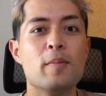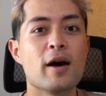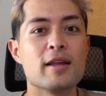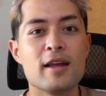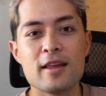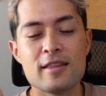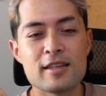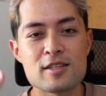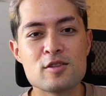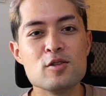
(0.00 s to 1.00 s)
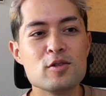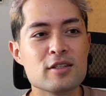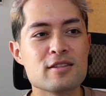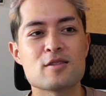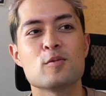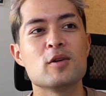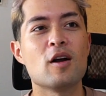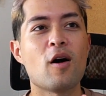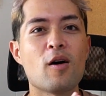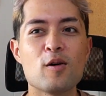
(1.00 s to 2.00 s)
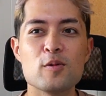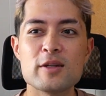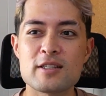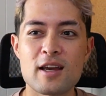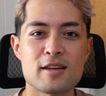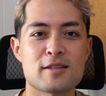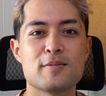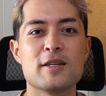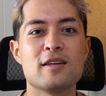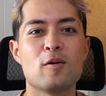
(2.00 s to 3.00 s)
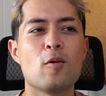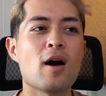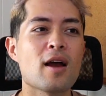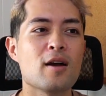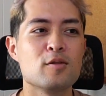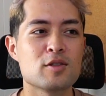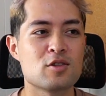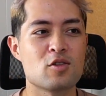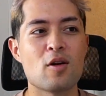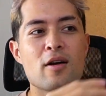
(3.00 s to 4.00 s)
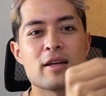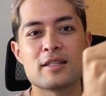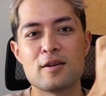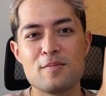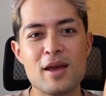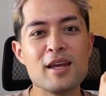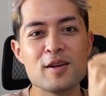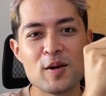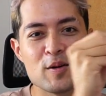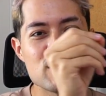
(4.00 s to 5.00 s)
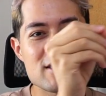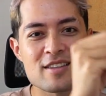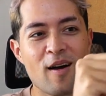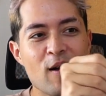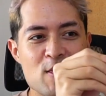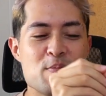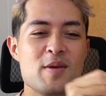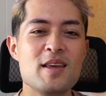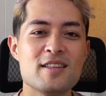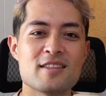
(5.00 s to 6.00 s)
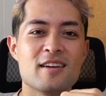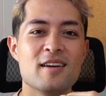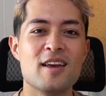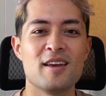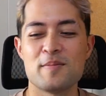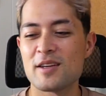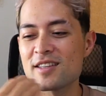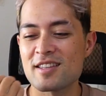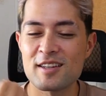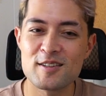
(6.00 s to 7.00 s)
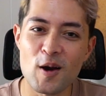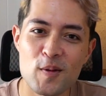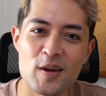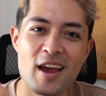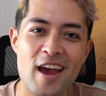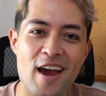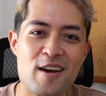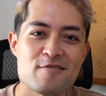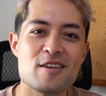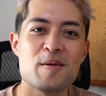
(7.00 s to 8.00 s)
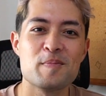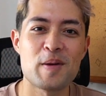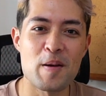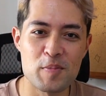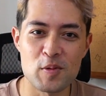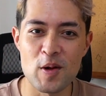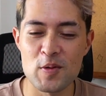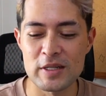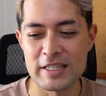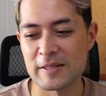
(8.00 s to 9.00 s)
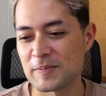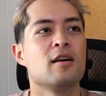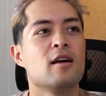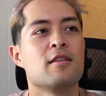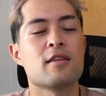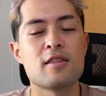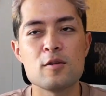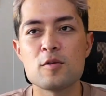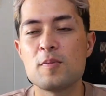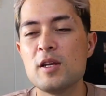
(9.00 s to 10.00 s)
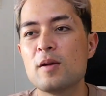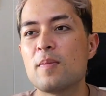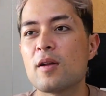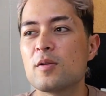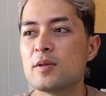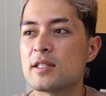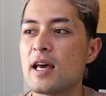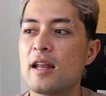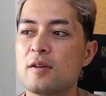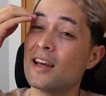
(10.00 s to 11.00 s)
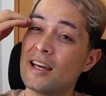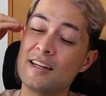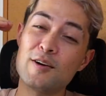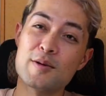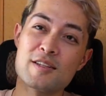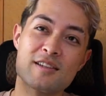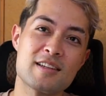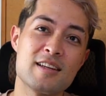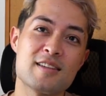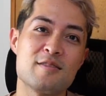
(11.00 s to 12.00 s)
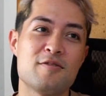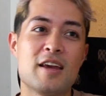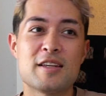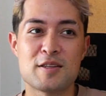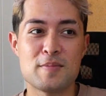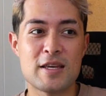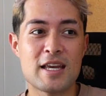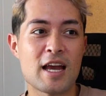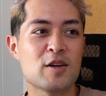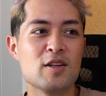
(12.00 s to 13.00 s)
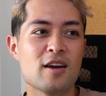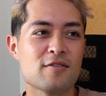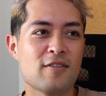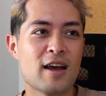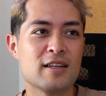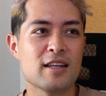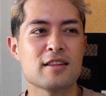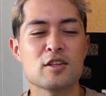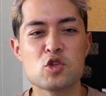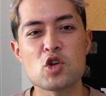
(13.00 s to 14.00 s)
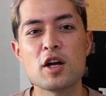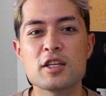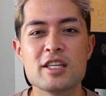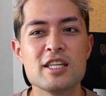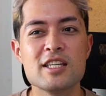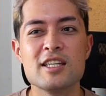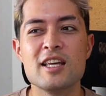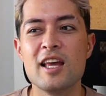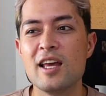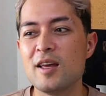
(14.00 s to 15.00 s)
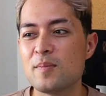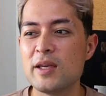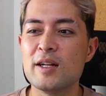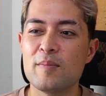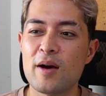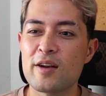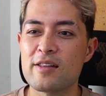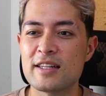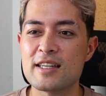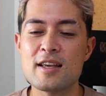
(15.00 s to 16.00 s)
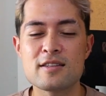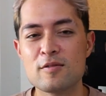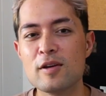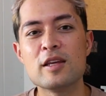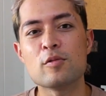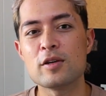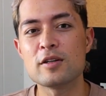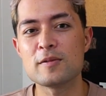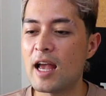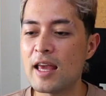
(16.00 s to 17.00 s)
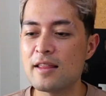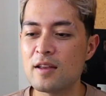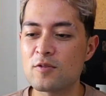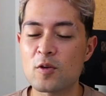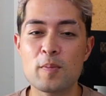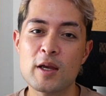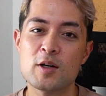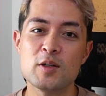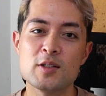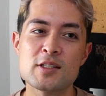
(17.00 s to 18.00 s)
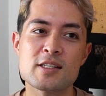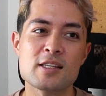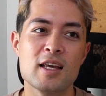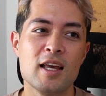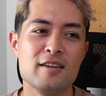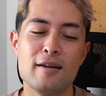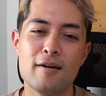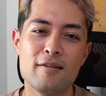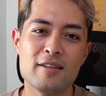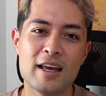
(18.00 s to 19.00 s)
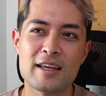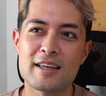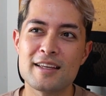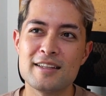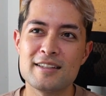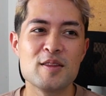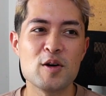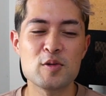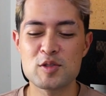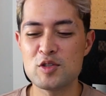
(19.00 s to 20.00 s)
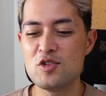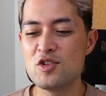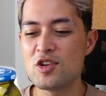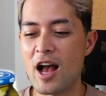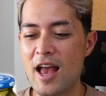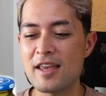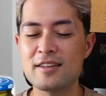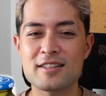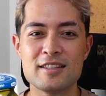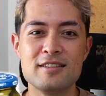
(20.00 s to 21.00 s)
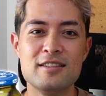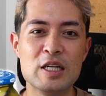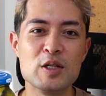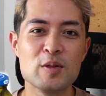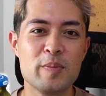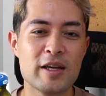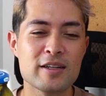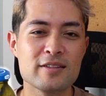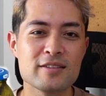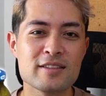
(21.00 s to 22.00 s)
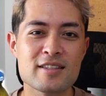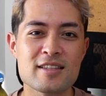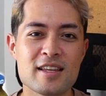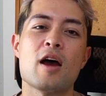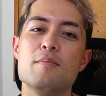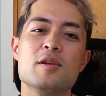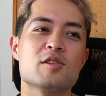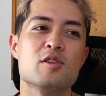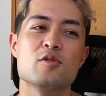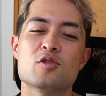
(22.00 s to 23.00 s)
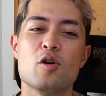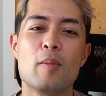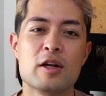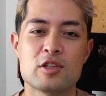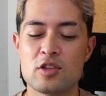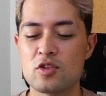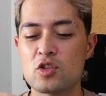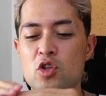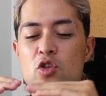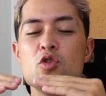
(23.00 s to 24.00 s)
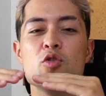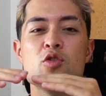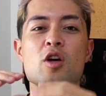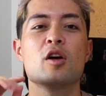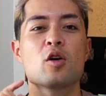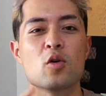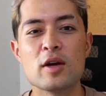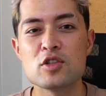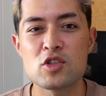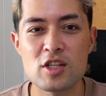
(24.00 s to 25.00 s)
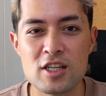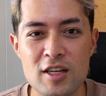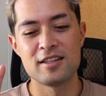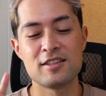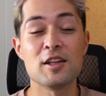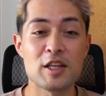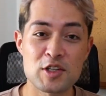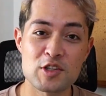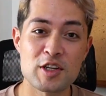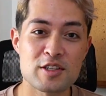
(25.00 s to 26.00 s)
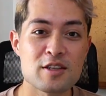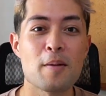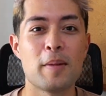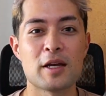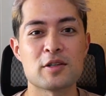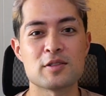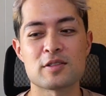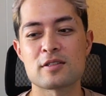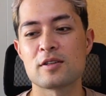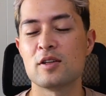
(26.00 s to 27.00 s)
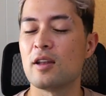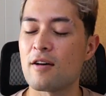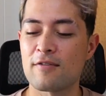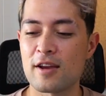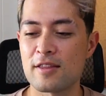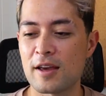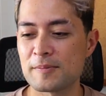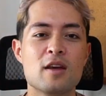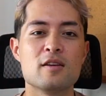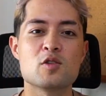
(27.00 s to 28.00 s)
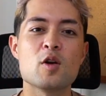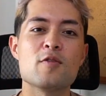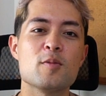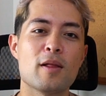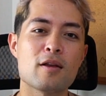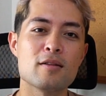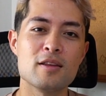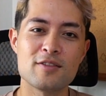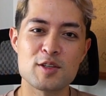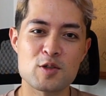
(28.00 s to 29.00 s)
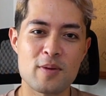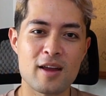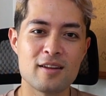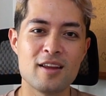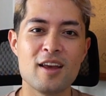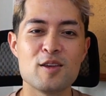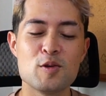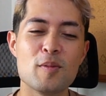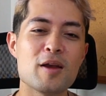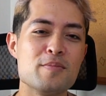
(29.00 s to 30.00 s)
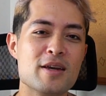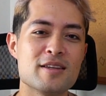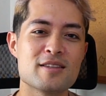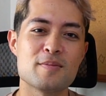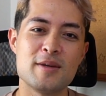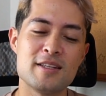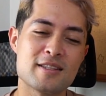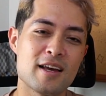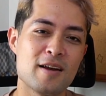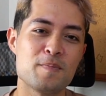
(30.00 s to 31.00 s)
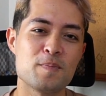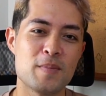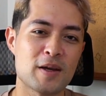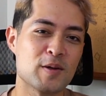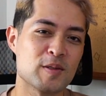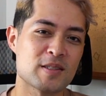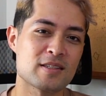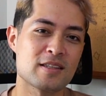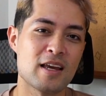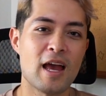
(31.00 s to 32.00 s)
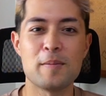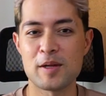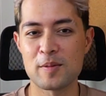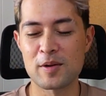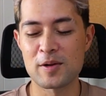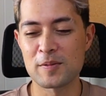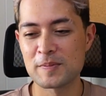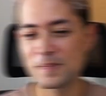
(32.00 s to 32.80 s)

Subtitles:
But the students would always ask me why I was drawing tomatoes on the pizza, because they don't have pepperoni. The thing with peanut butter was that it always just tasted fake to me. I could not find like the chunky peanut butter that tasted really real. And then for pickles, you know, like those giant dill pickles, I miss so much. They're just huge, crunchy, delicious pickles. Could not find that. So if you plan on living in Japan, you might miss pizza, pickles, and peanut butter.